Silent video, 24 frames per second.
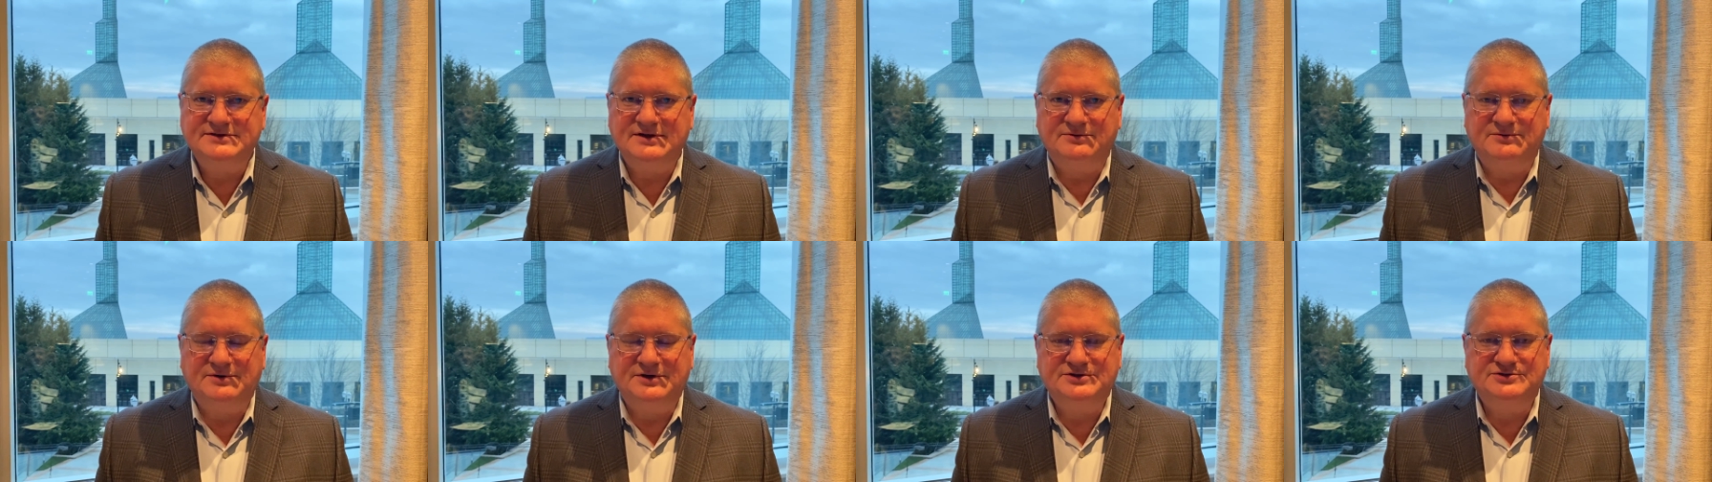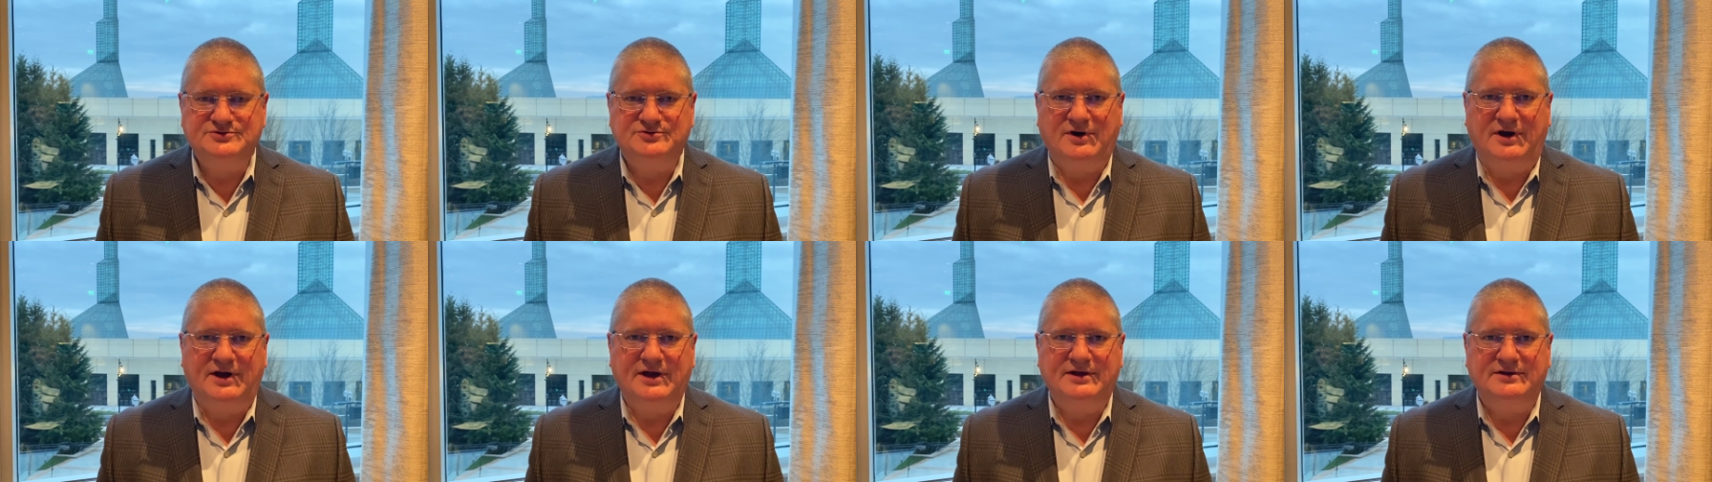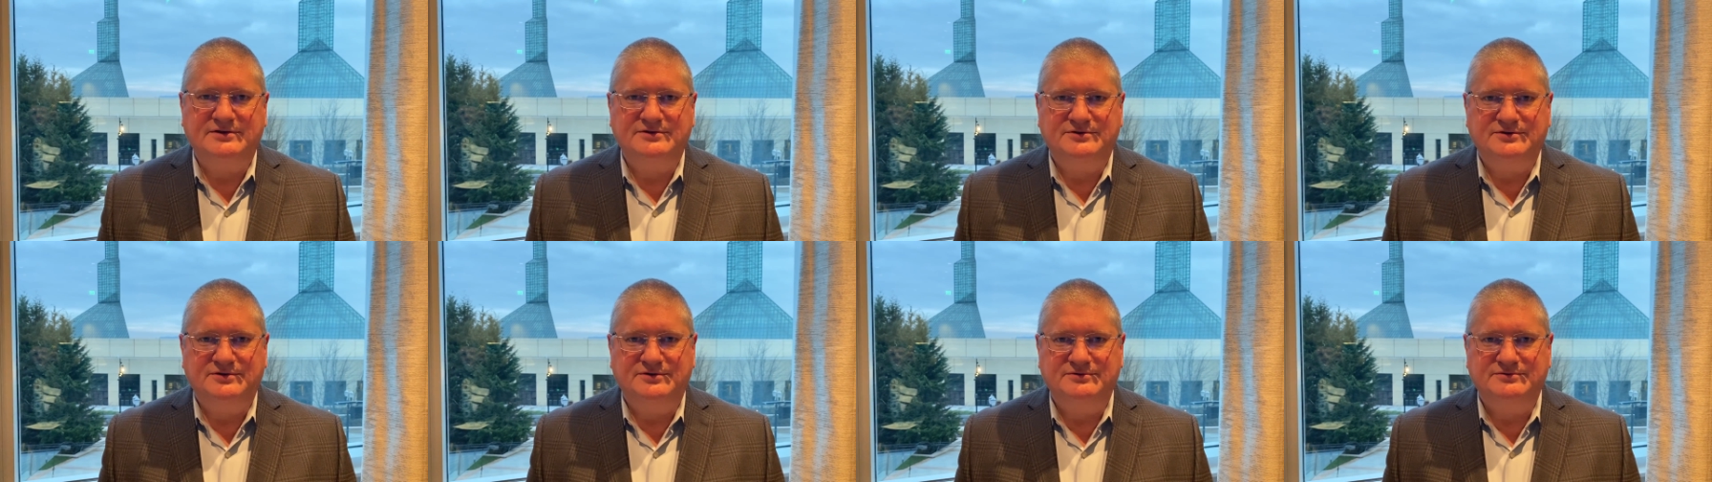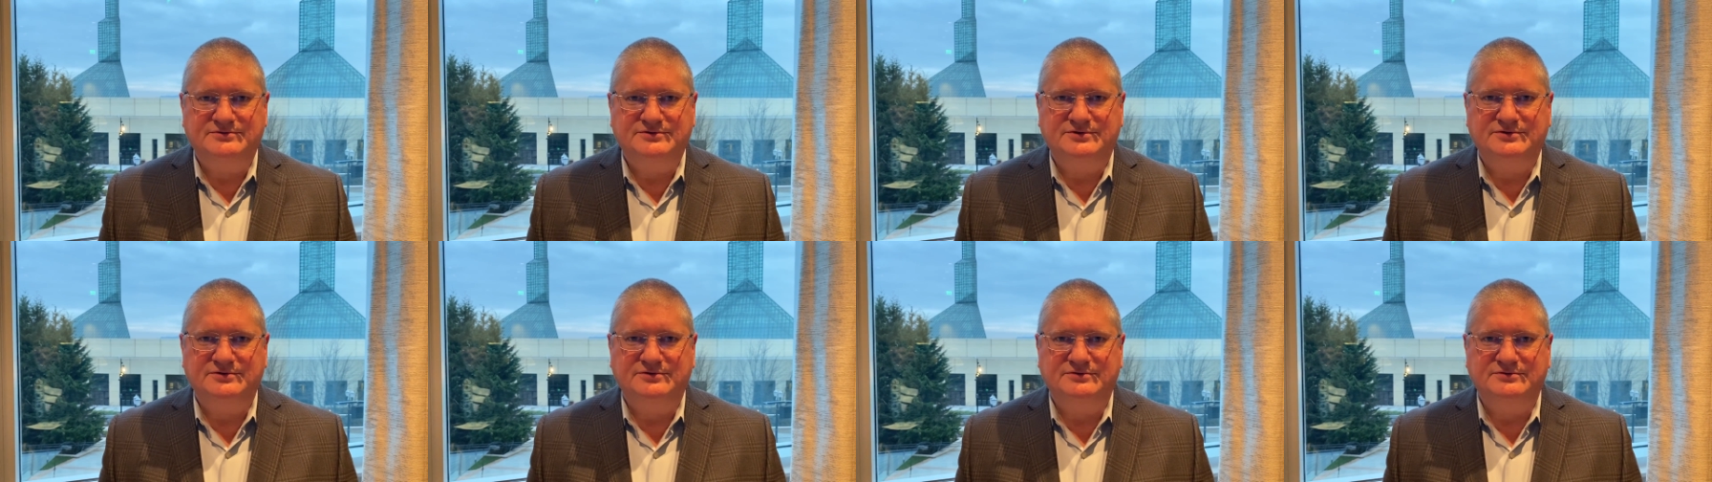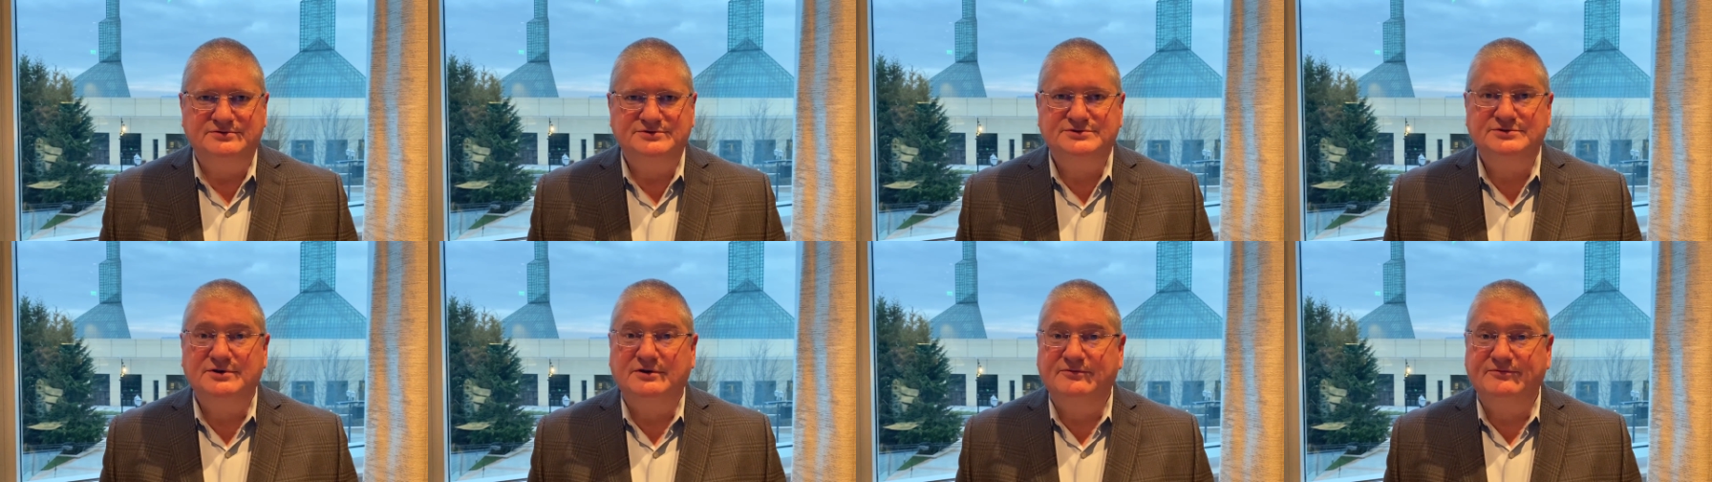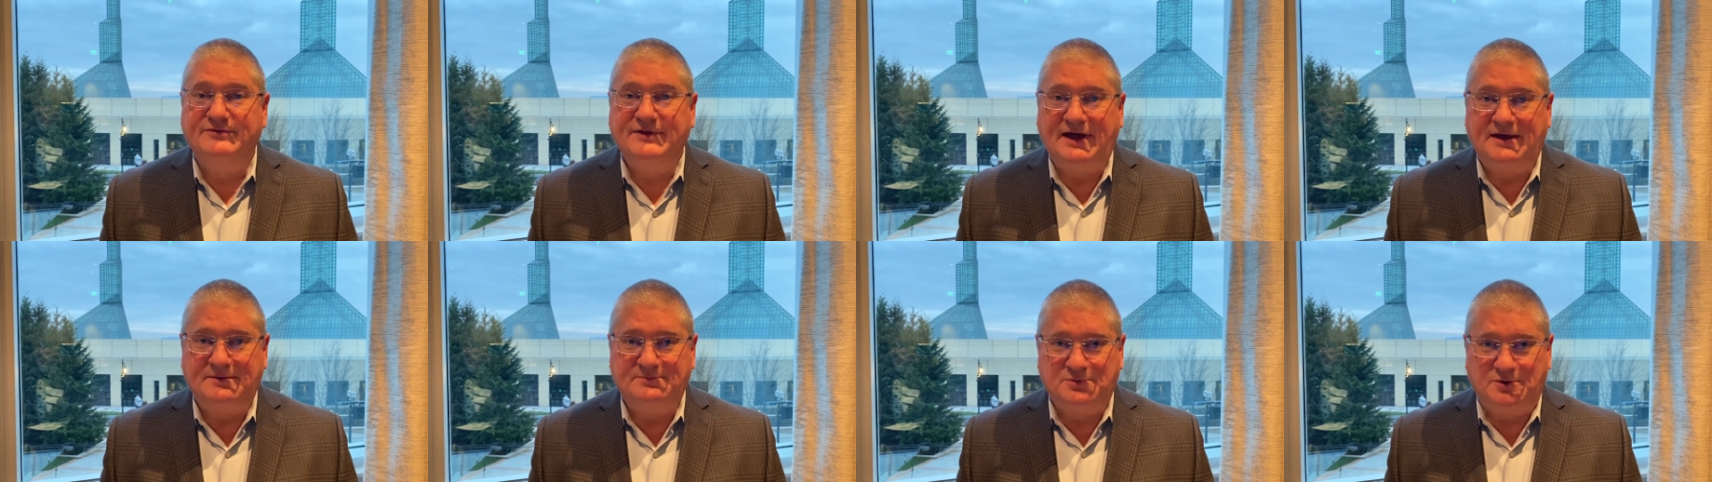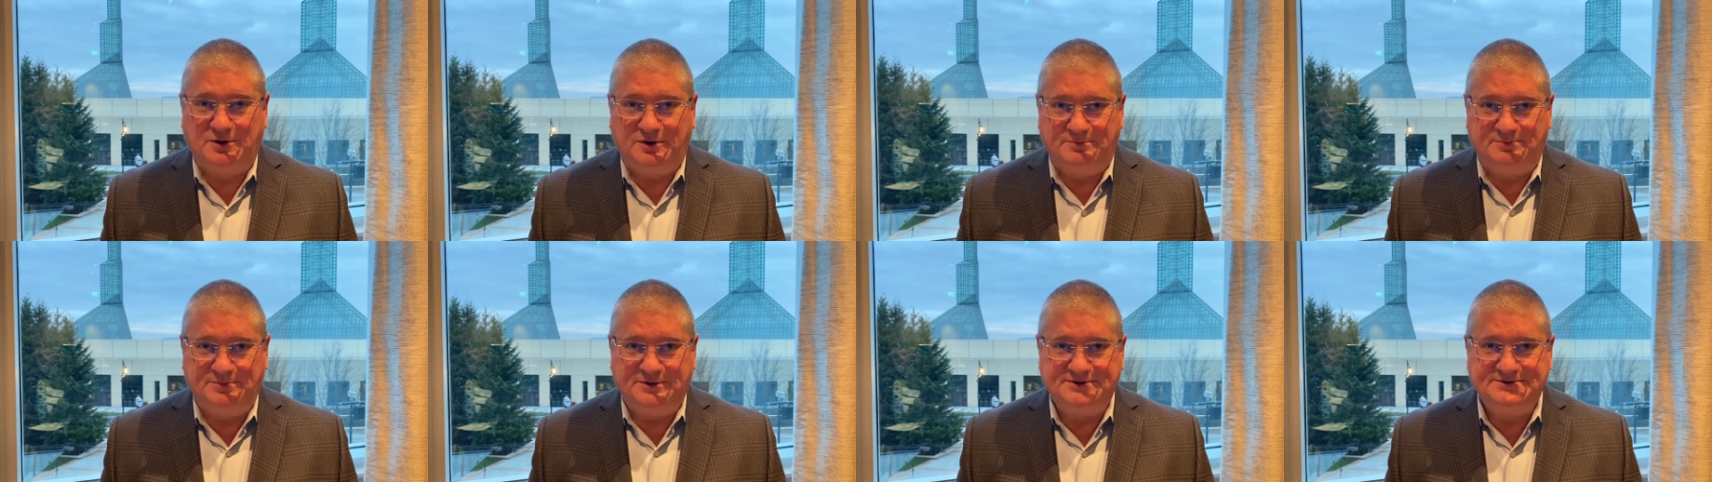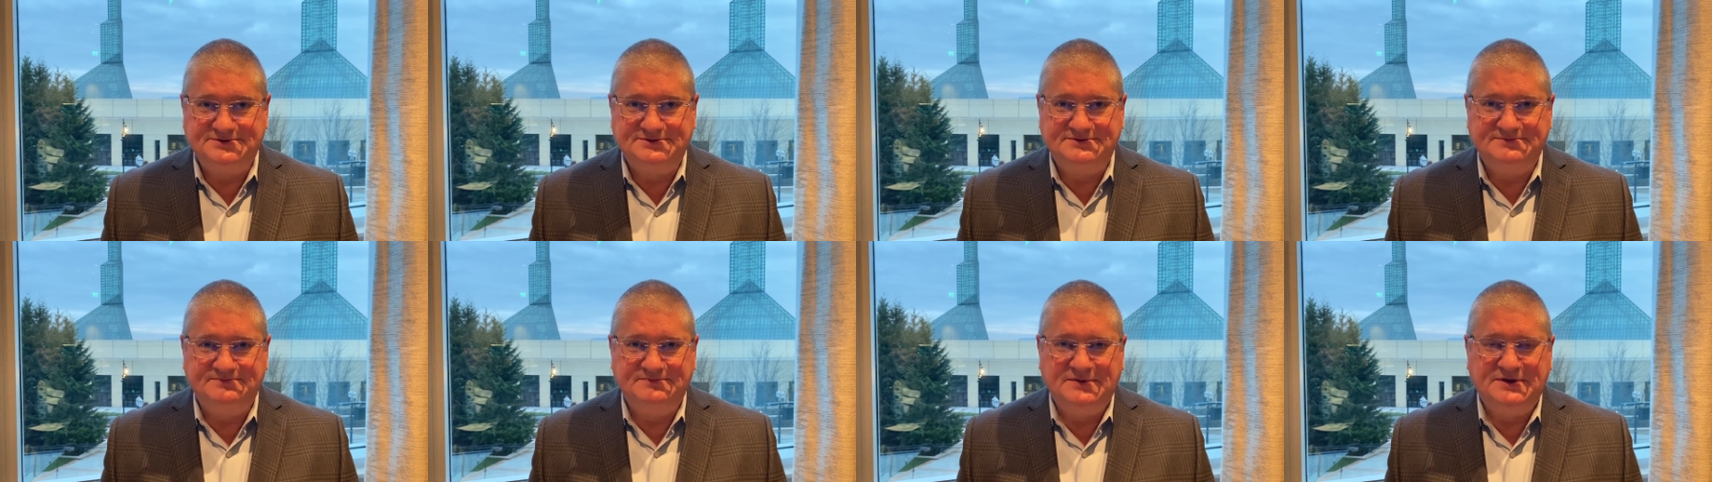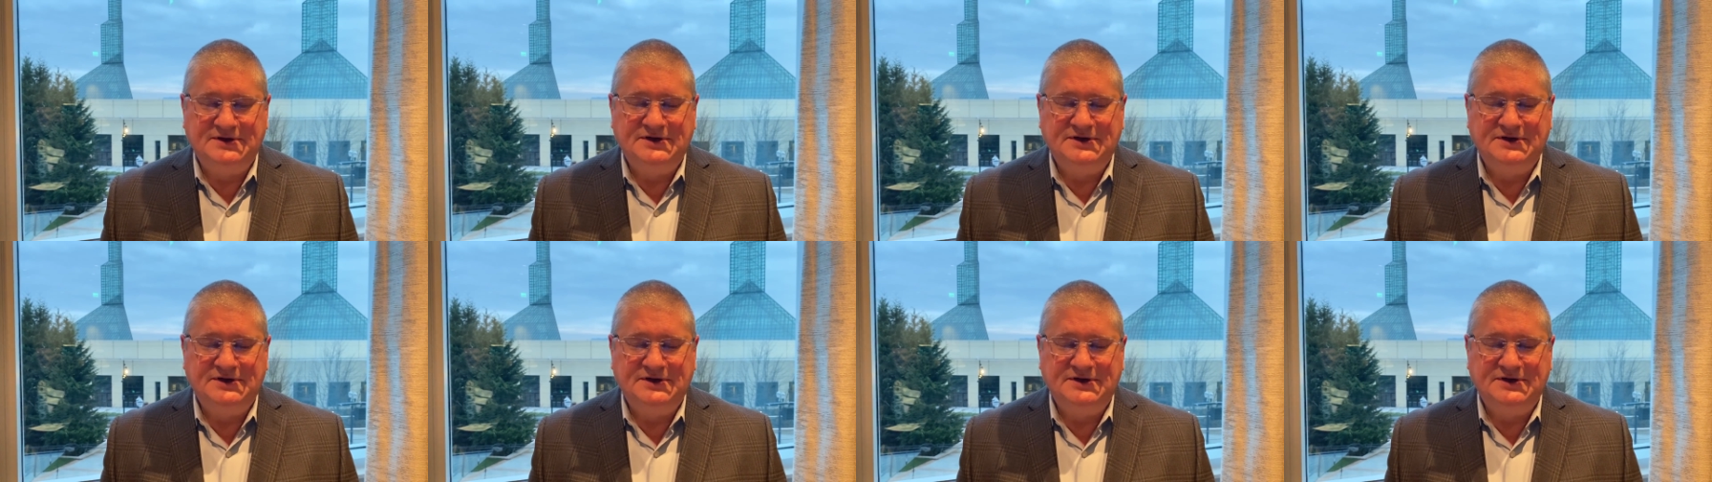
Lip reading: that we try and do to serve that purpose.